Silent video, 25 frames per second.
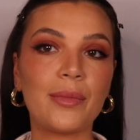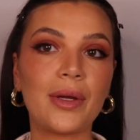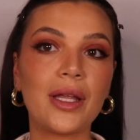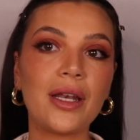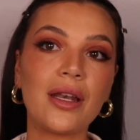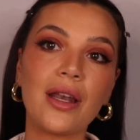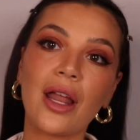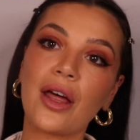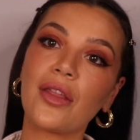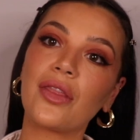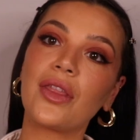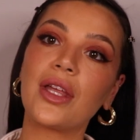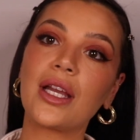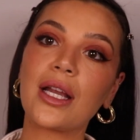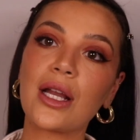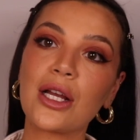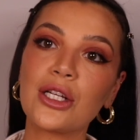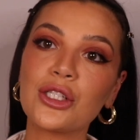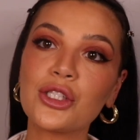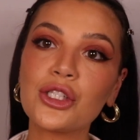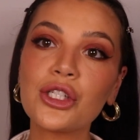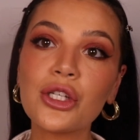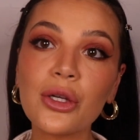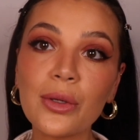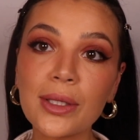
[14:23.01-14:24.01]
nothing
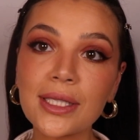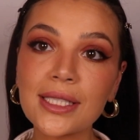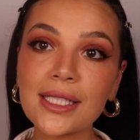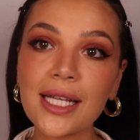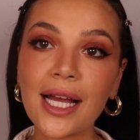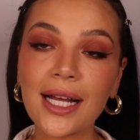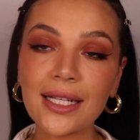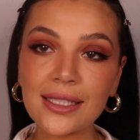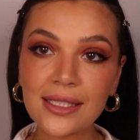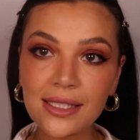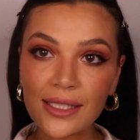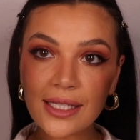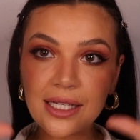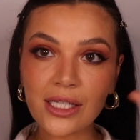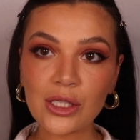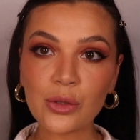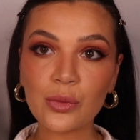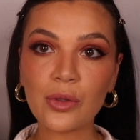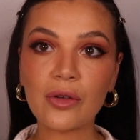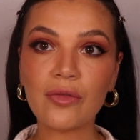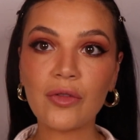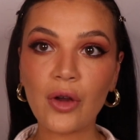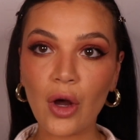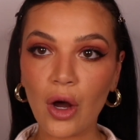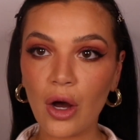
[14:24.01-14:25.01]
too intense because
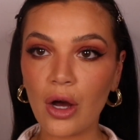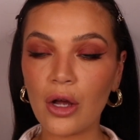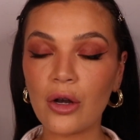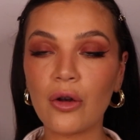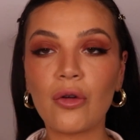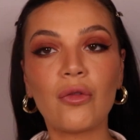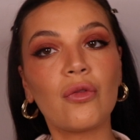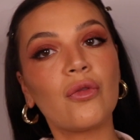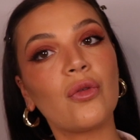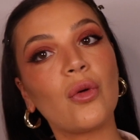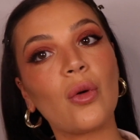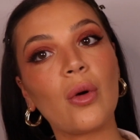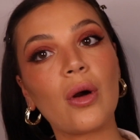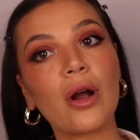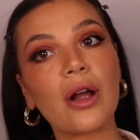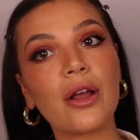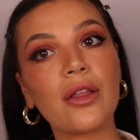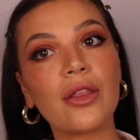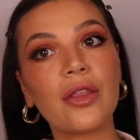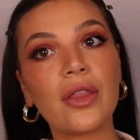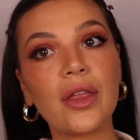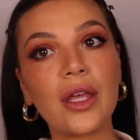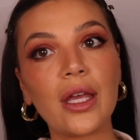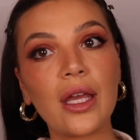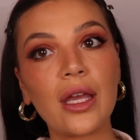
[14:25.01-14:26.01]
we've gone
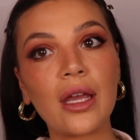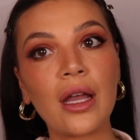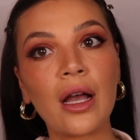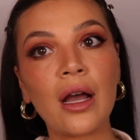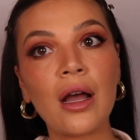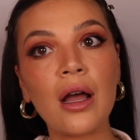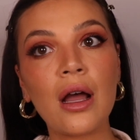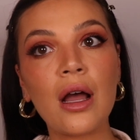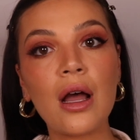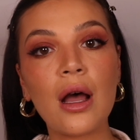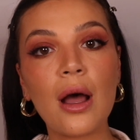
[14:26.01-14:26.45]
for the